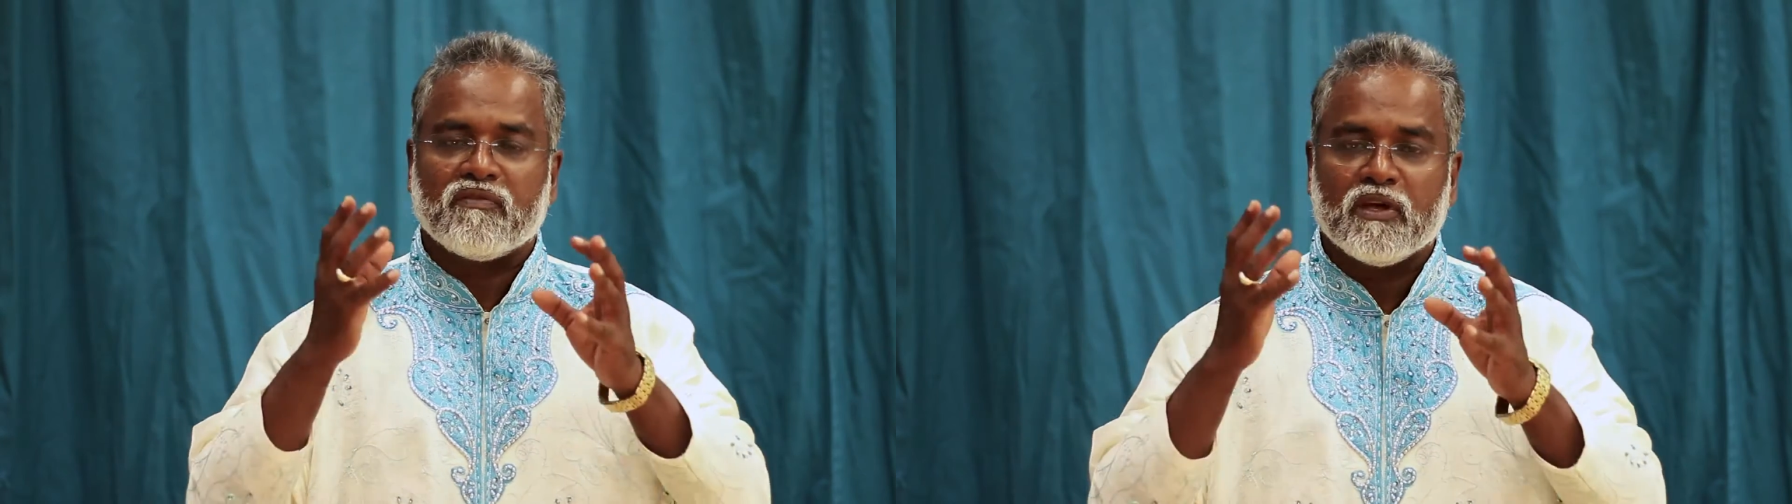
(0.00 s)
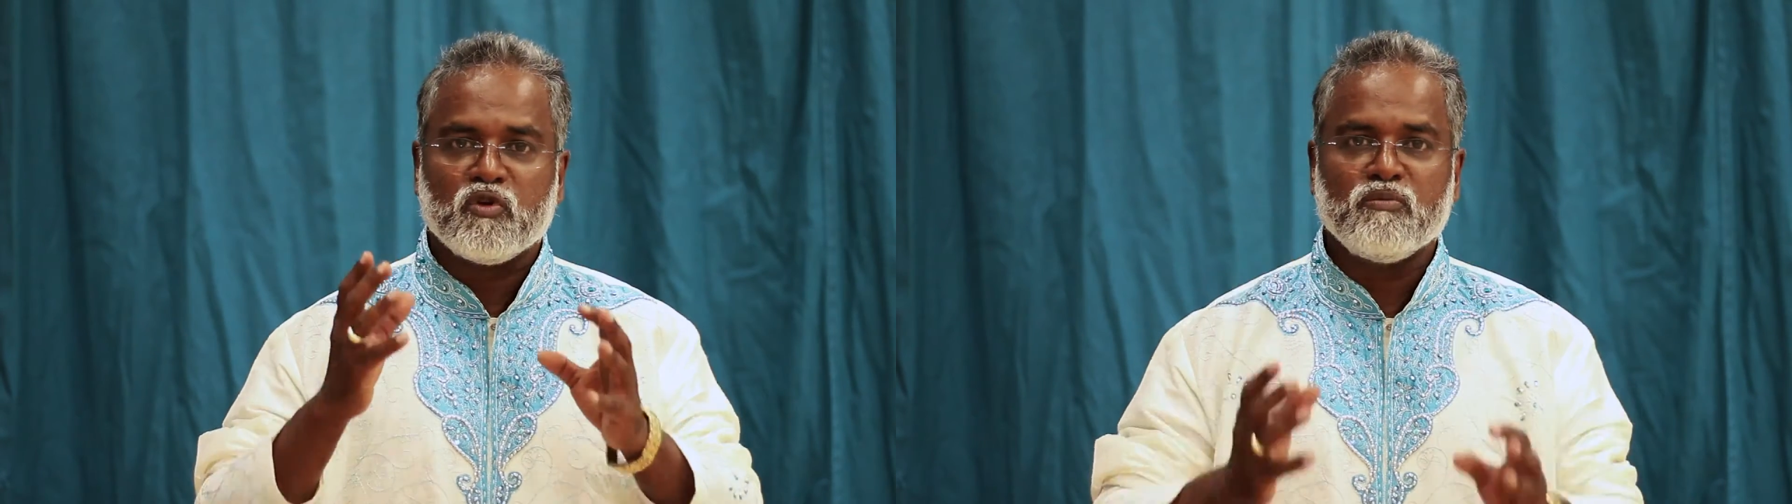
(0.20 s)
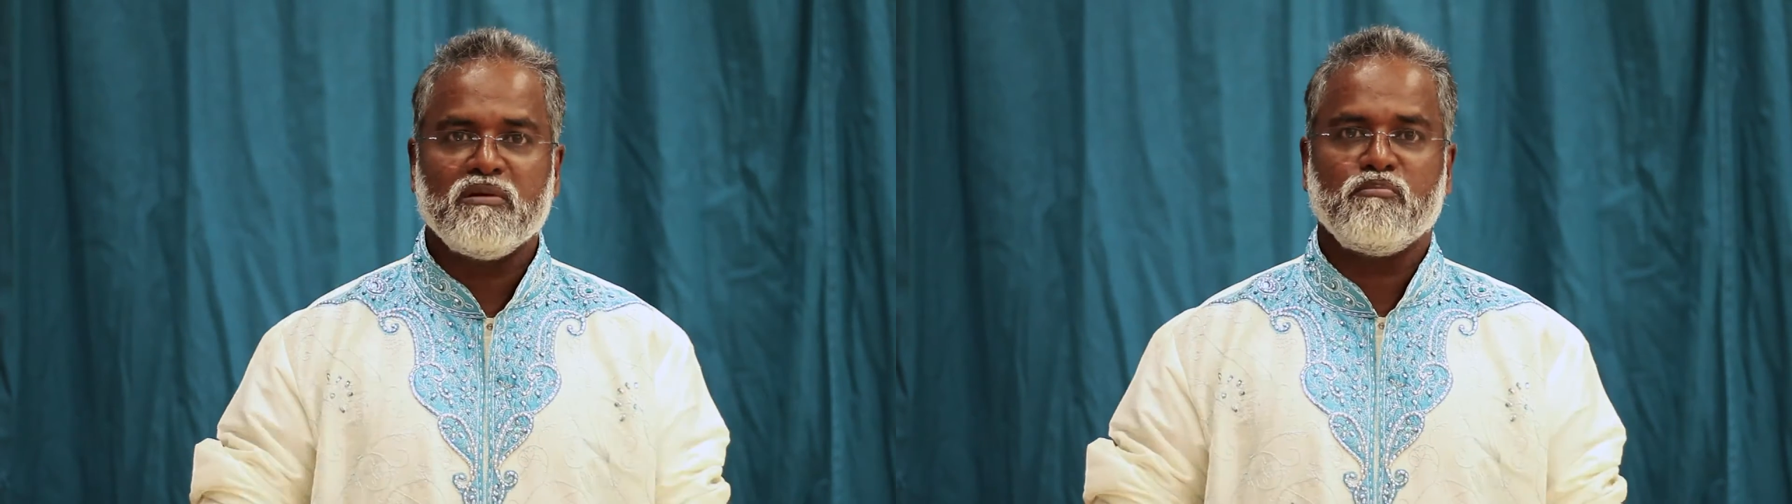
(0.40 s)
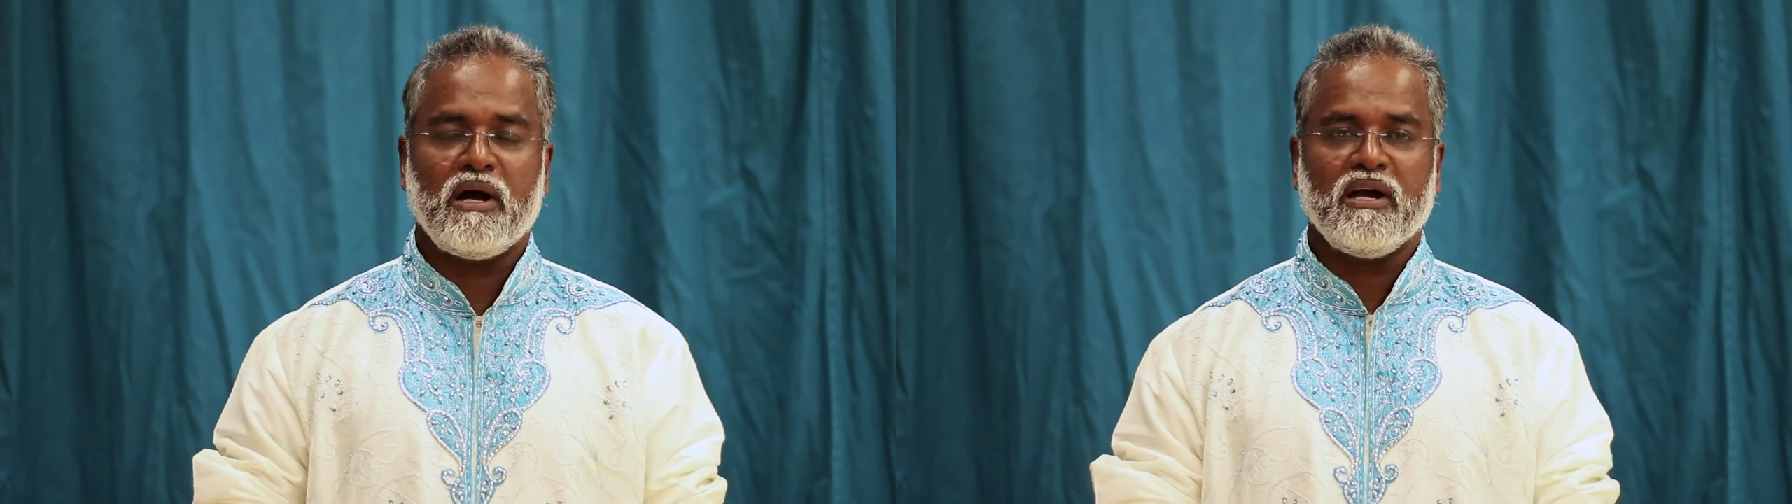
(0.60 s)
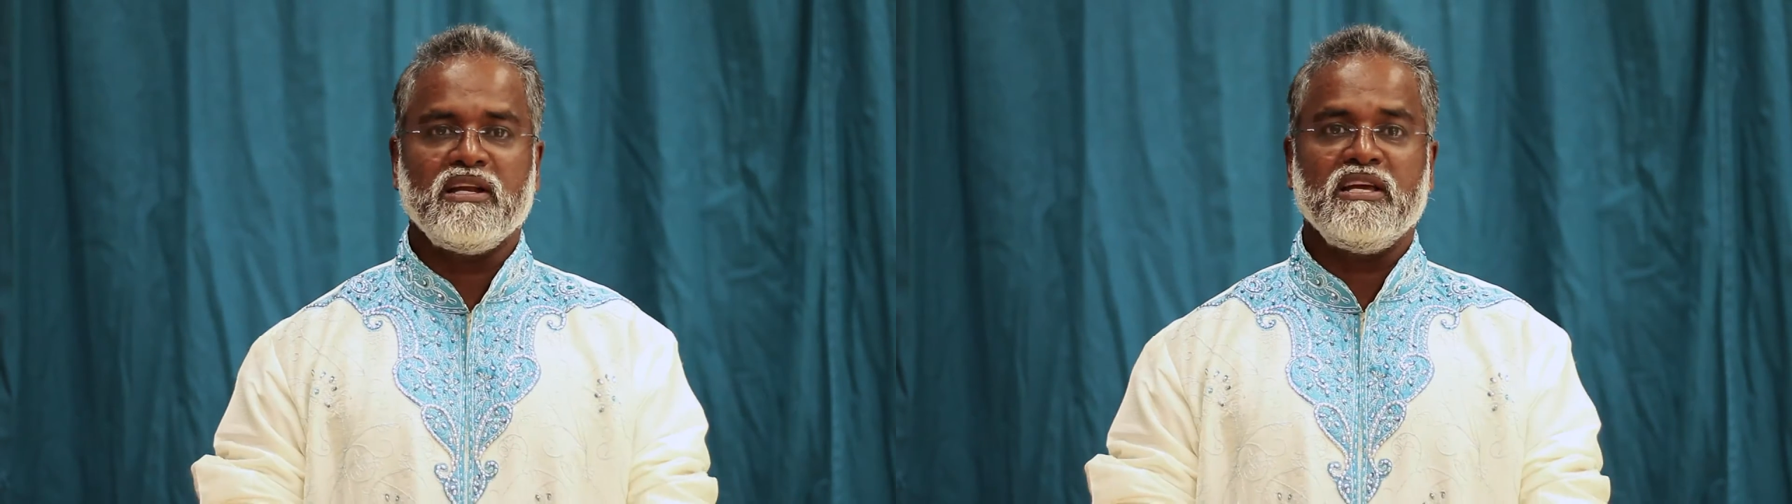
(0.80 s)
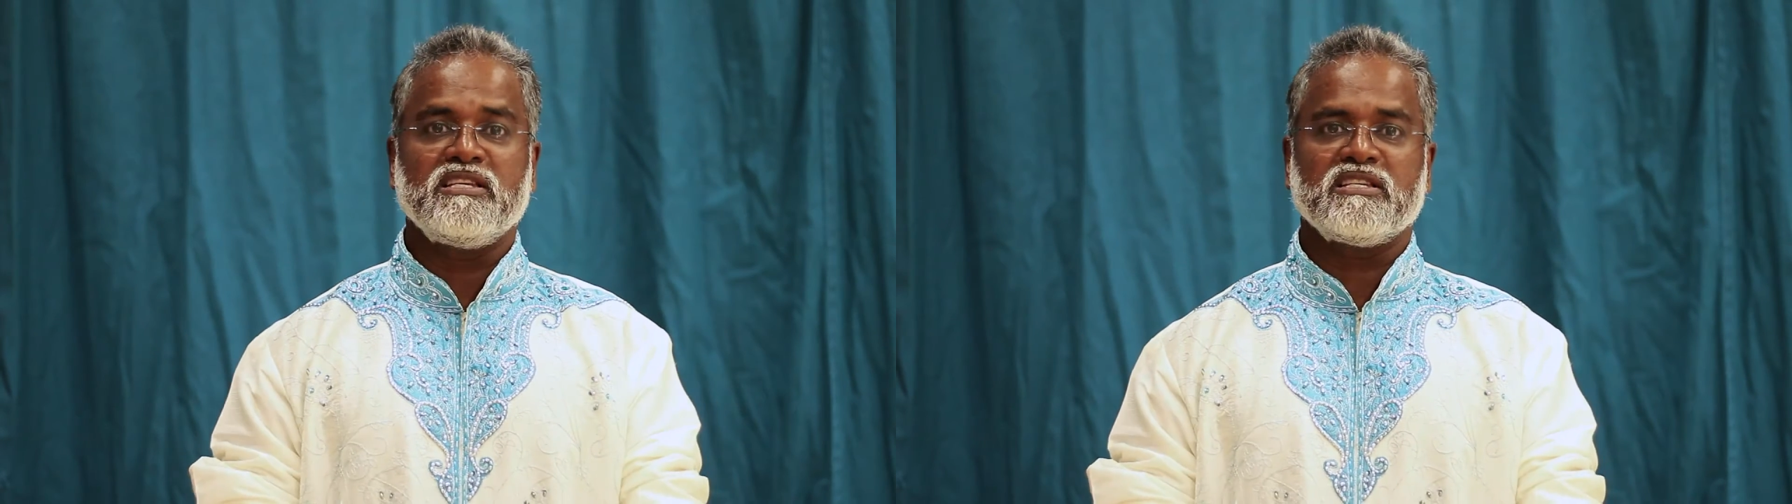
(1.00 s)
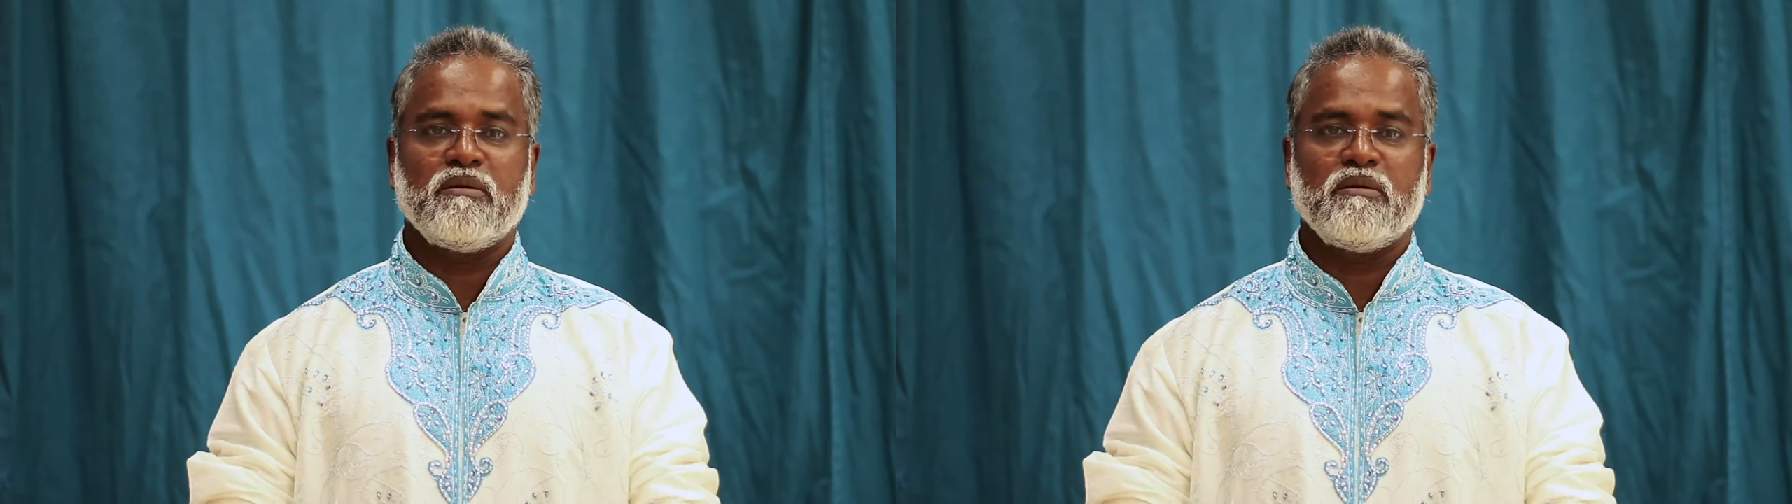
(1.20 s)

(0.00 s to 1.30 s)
the human mind is